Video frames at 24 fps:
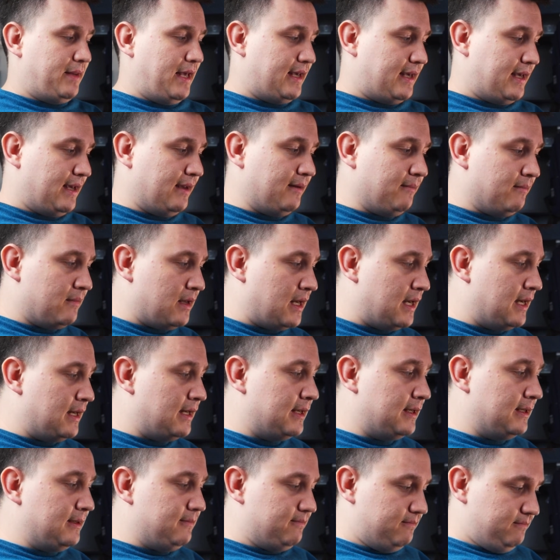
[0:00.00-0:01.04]
taking.
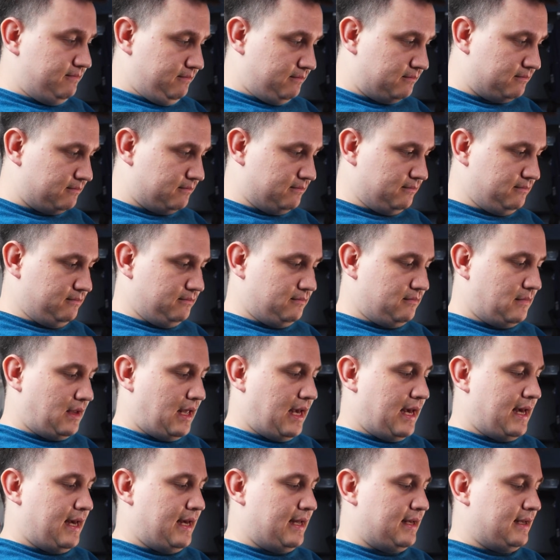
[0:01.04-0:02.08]

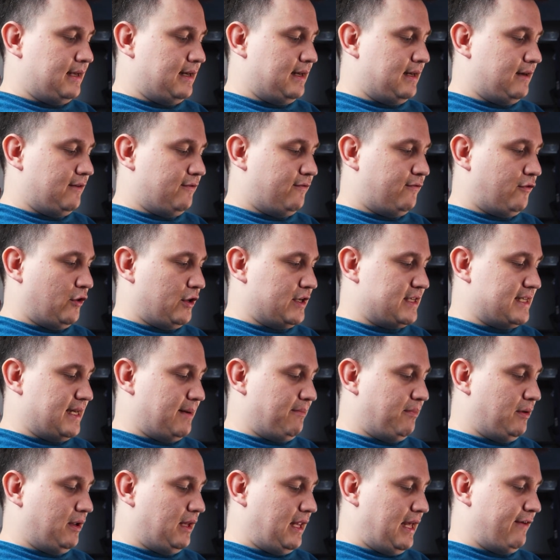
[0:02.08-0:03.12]
And for
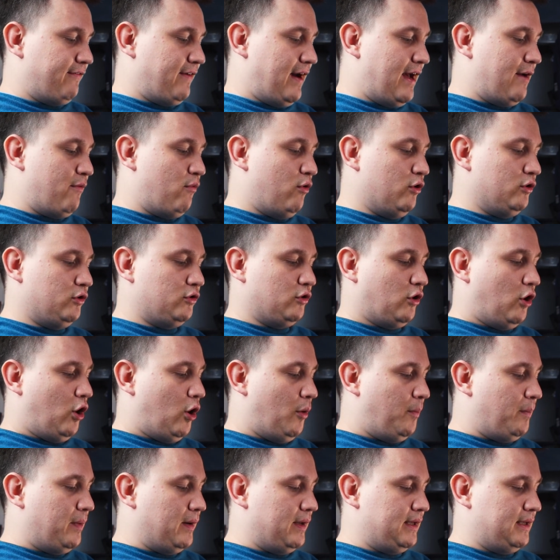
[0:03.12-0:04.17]
example, if I want to
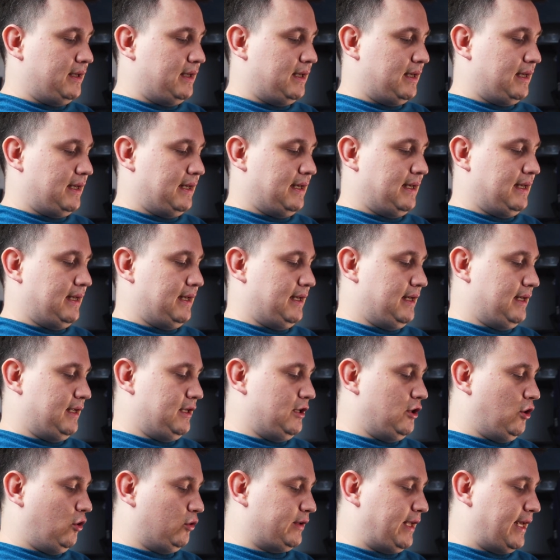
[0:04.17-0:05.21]
open a
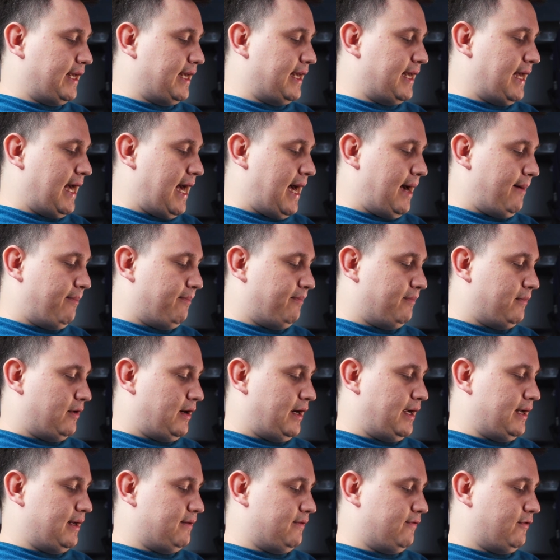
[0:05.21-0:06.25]
note-taking app,
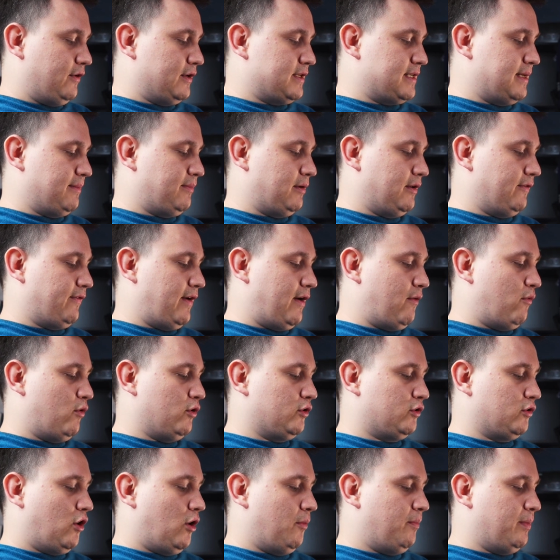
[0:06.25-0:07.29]
right? For example, if I
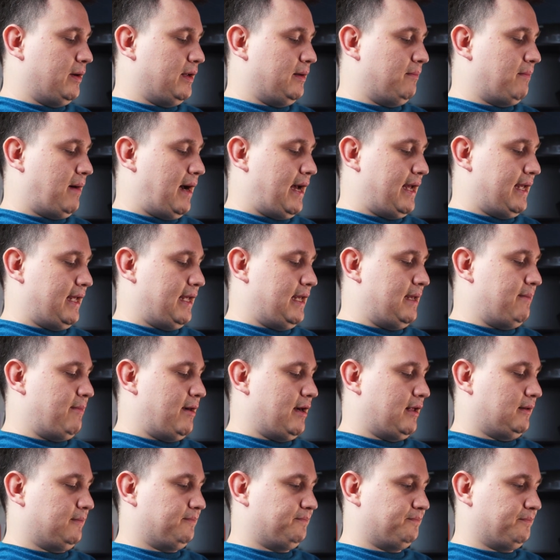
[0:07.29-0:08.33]
want to open my
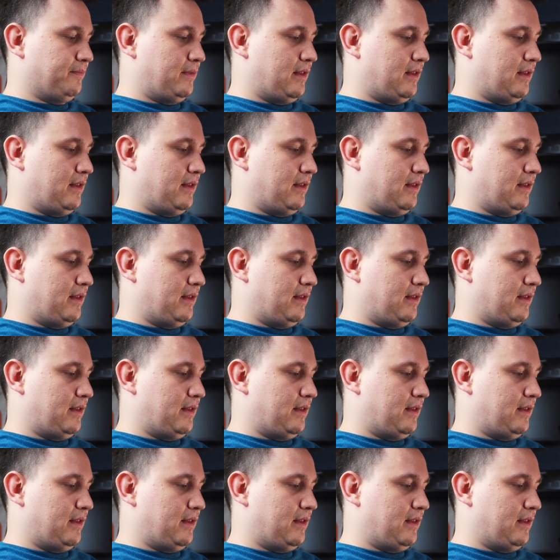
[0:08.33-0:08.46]
email,